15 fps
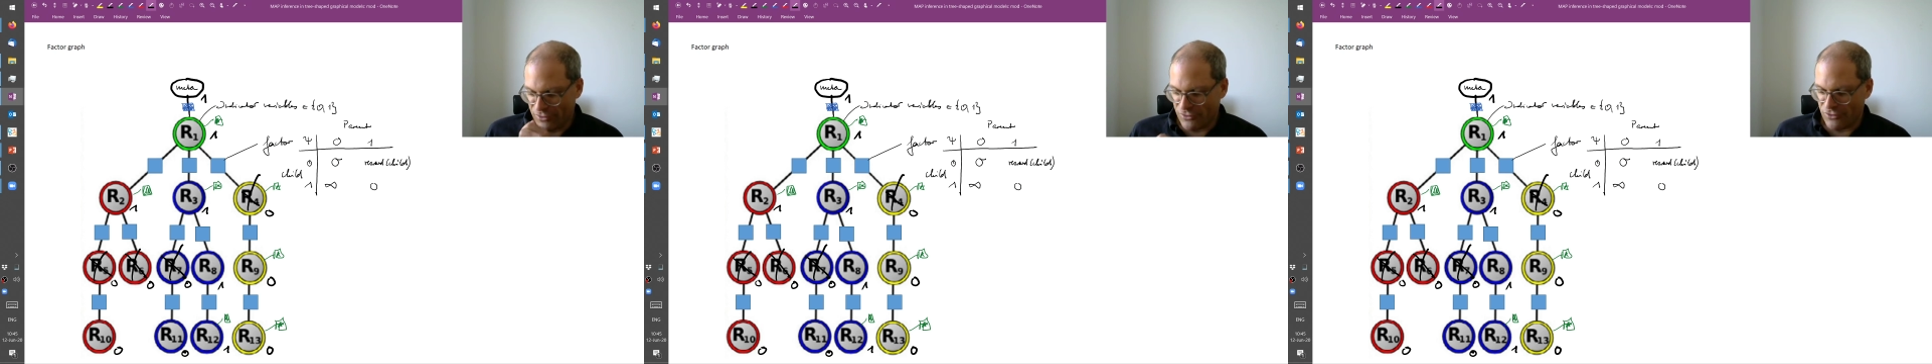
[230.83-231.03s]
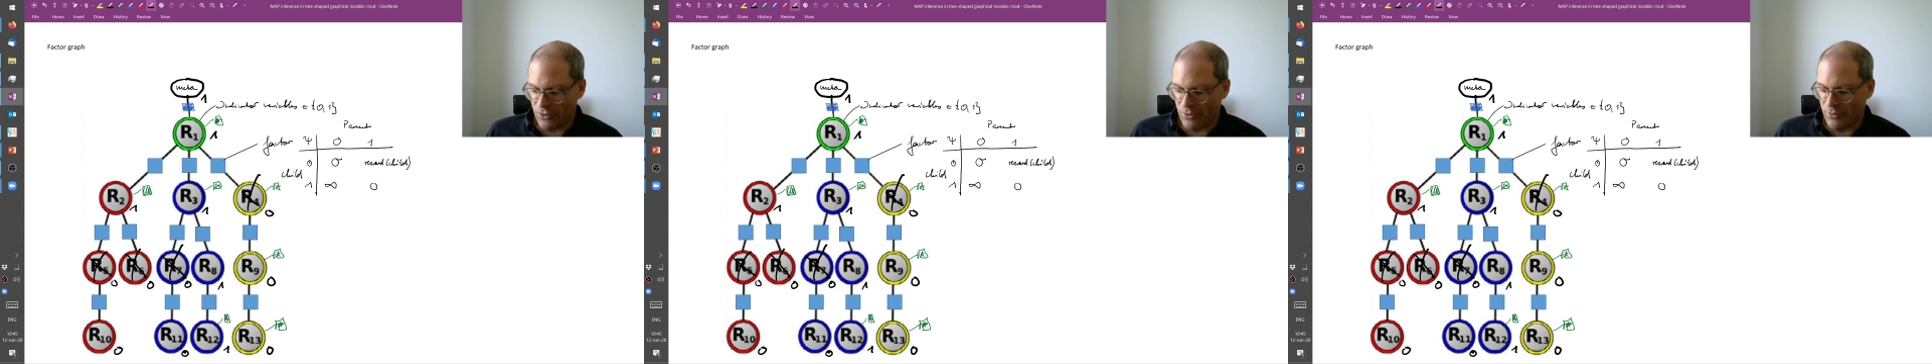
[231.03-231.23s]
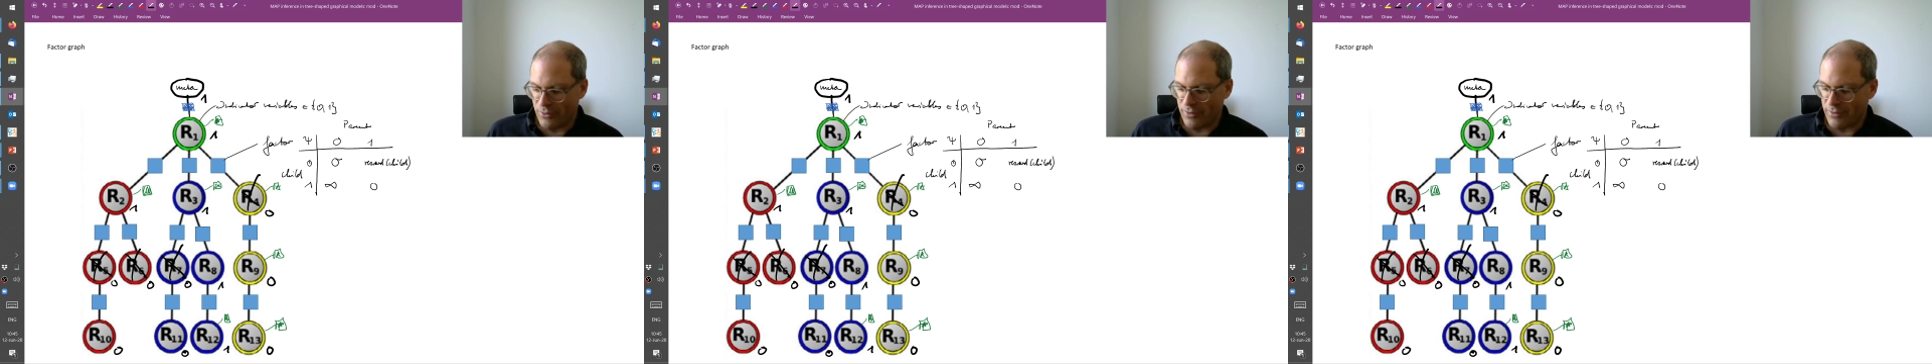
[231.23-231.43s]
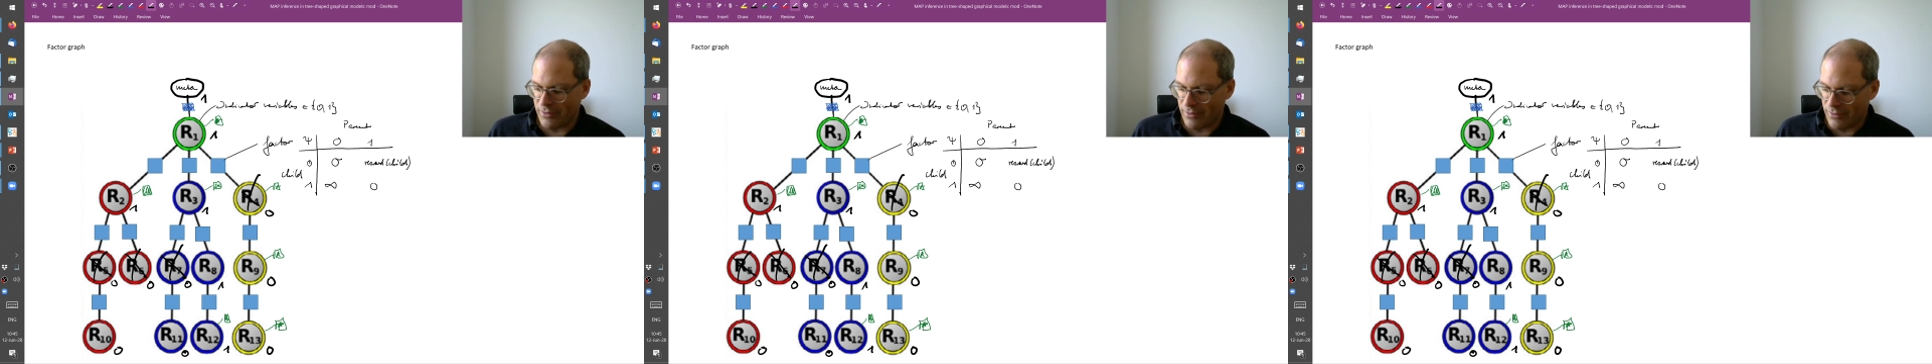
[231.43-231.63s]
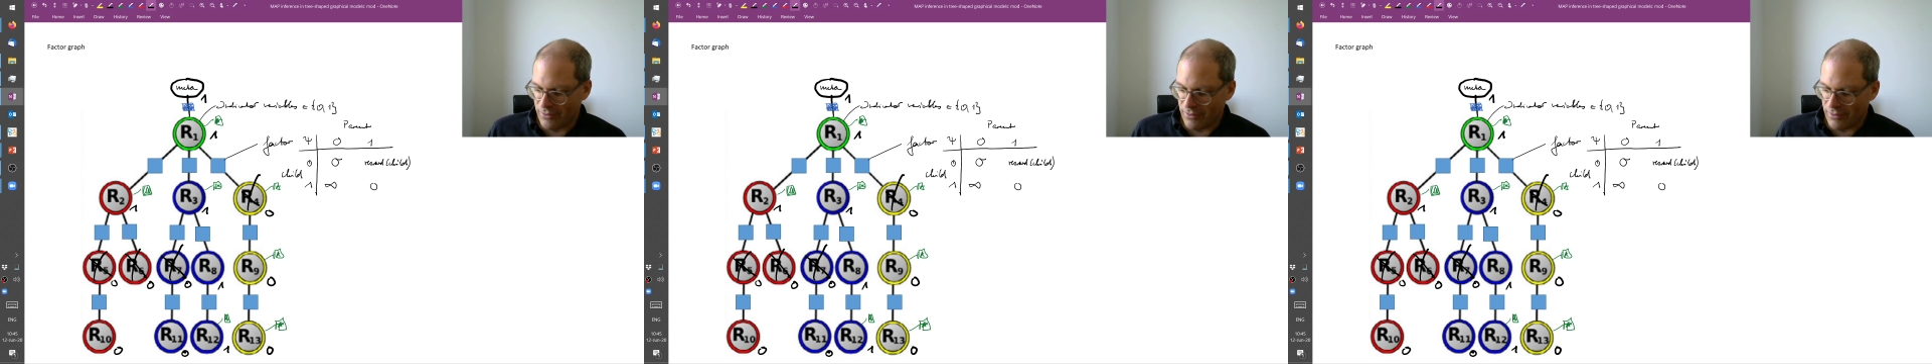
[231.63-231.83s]
So
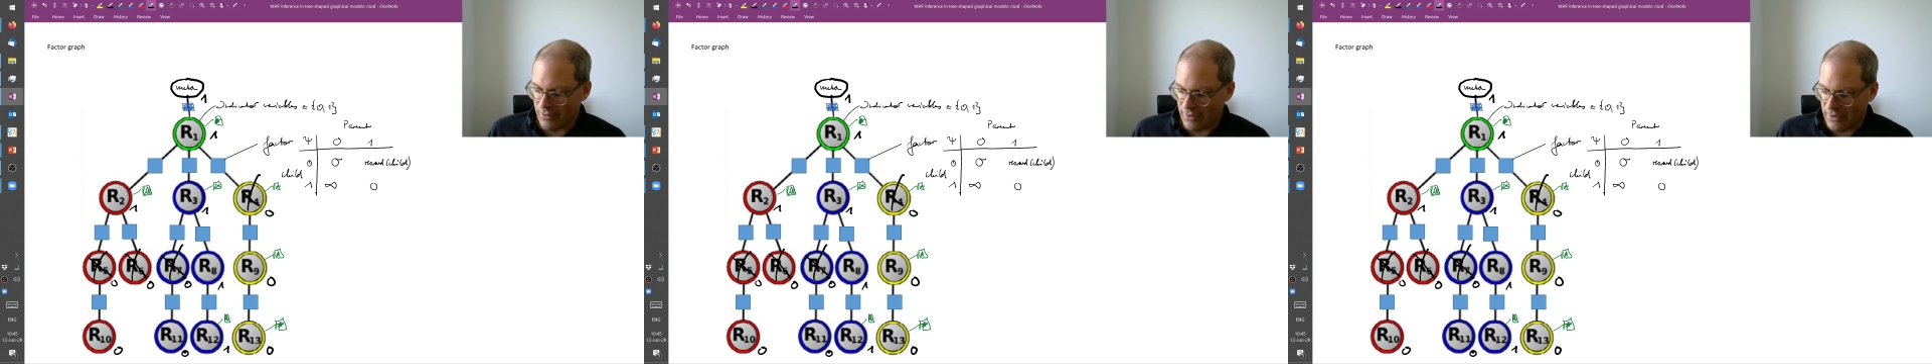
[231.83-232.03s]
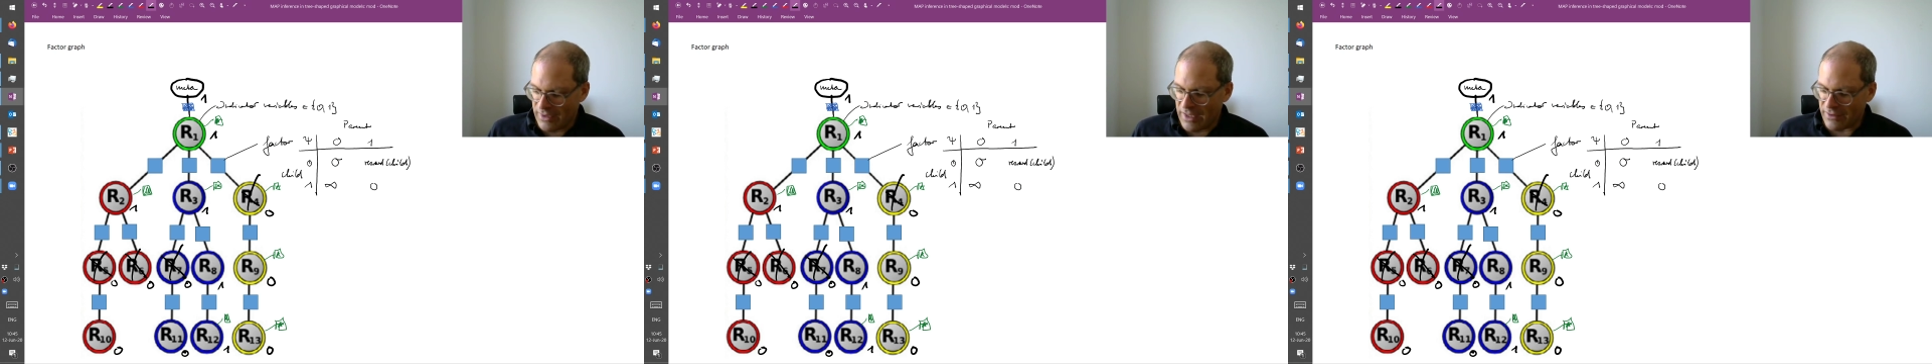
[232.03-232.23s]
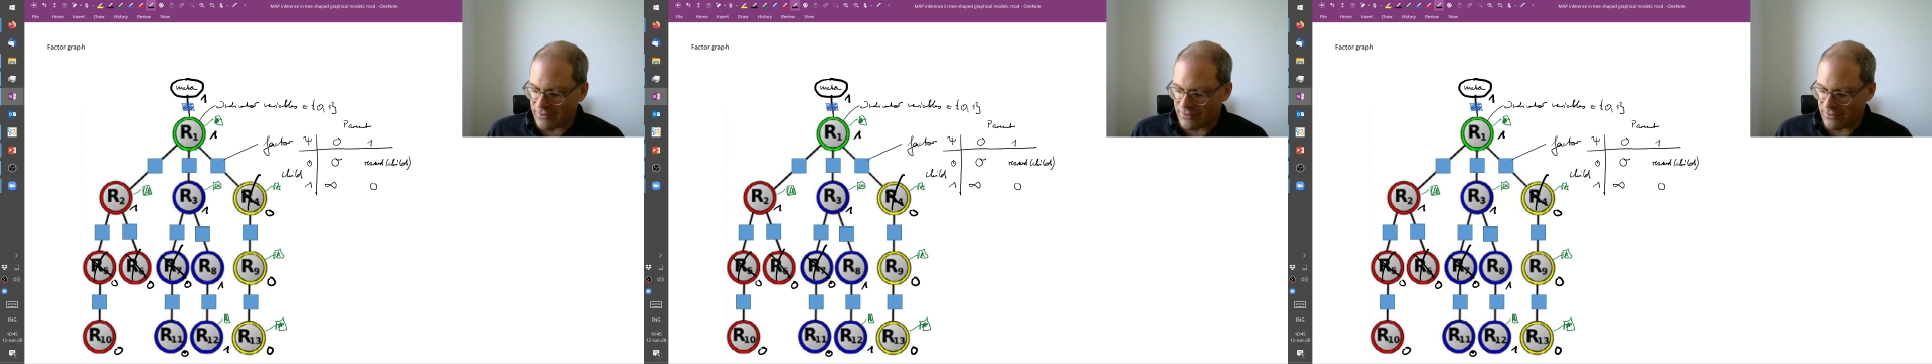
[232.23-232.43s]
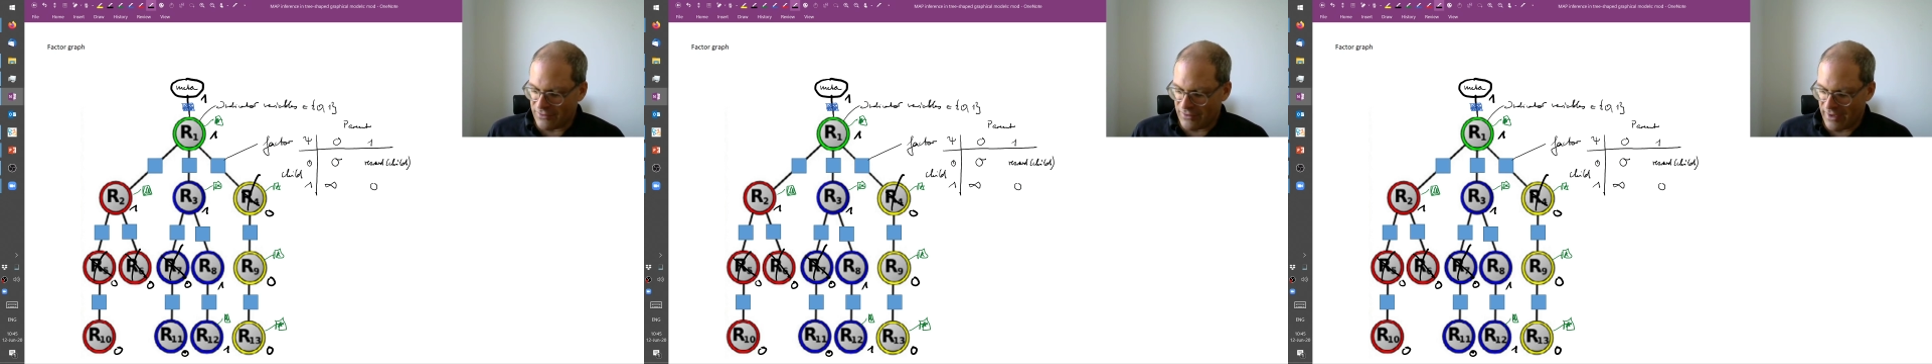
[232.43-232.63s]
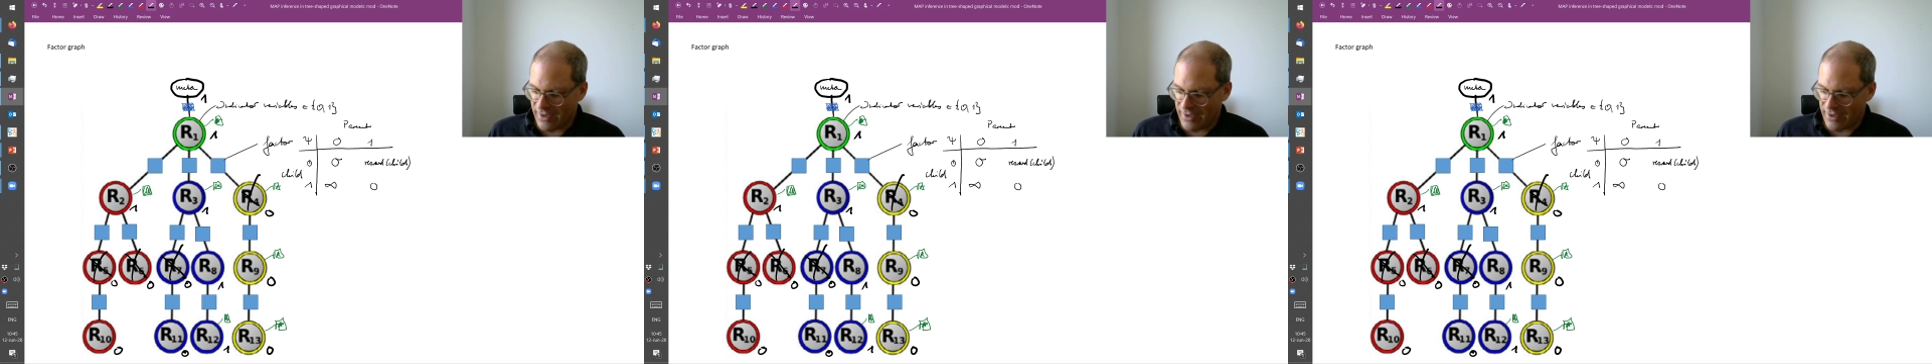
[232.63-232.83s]
let's
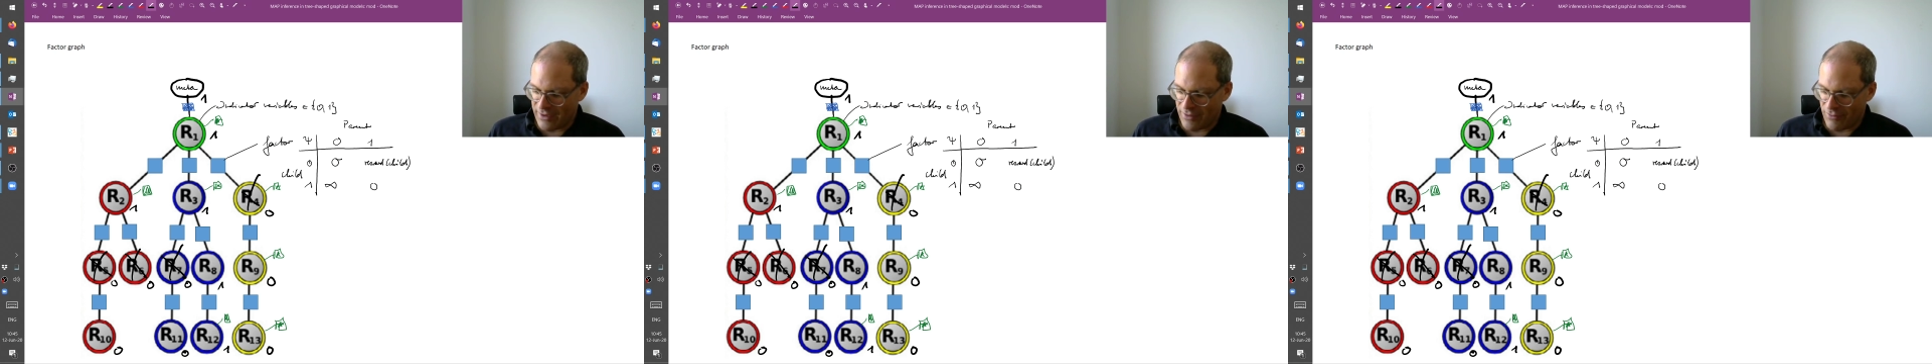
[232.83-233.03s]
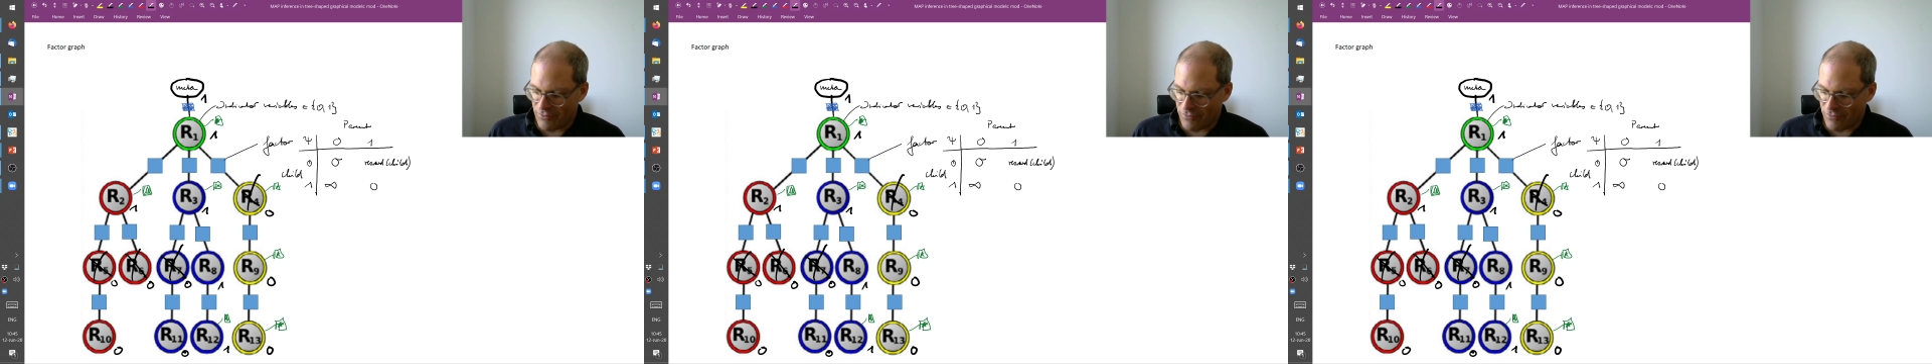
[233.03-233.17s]
say,